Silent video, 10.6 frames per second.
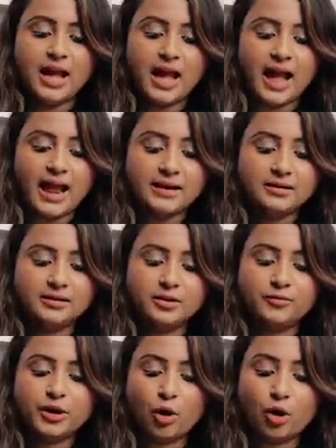And
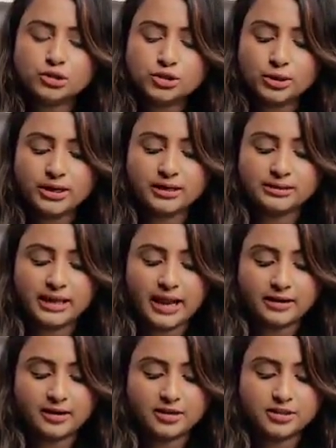we also learned
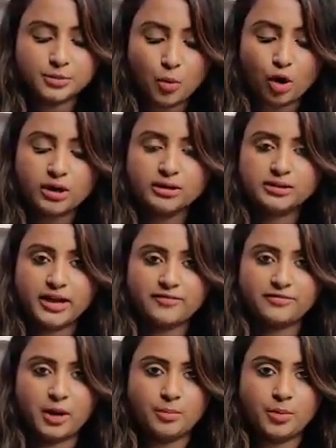that smaller the
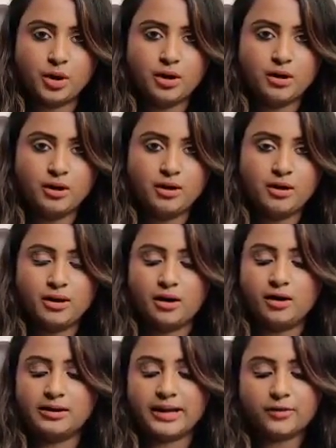f number,
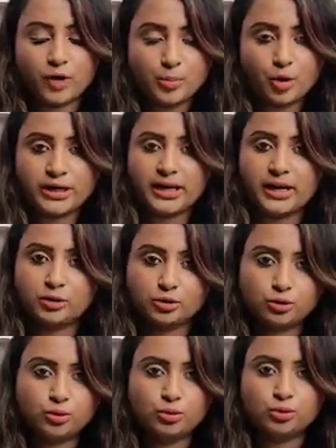like 1.8 or
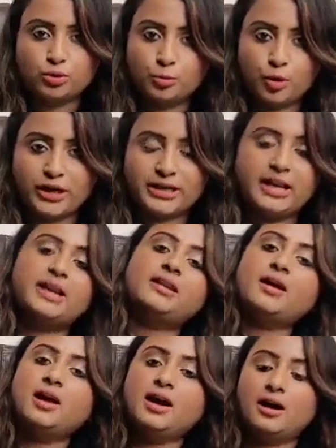2,
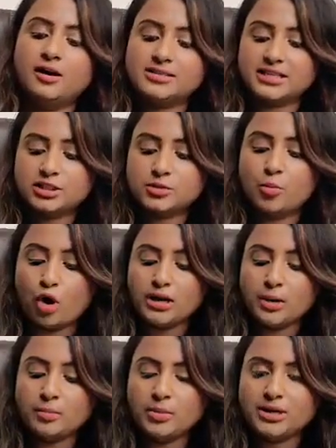2.8, such small
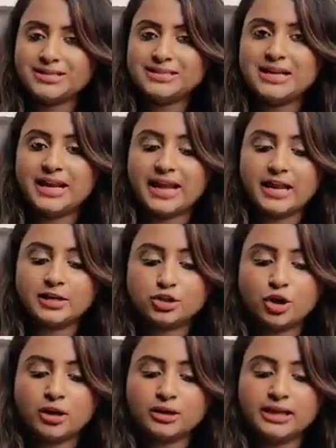numbers
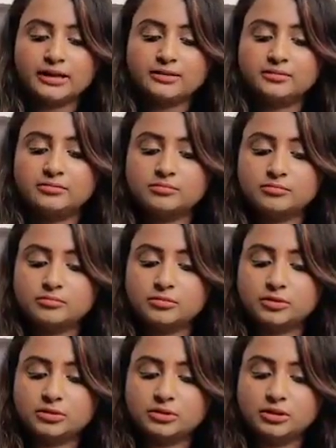ensure that
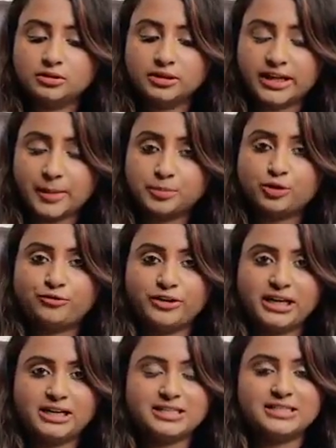the depth of
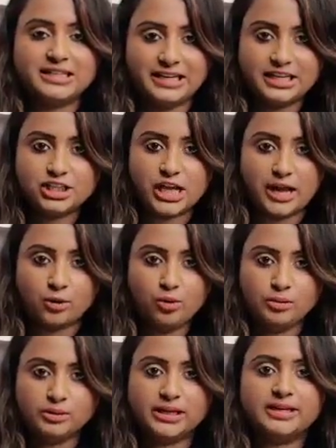field is really shallow,
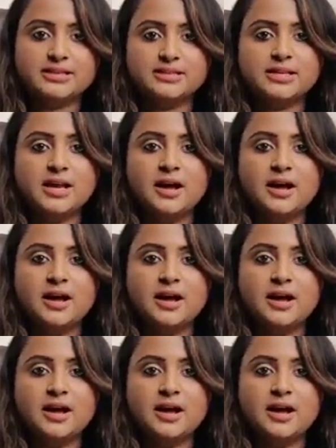that is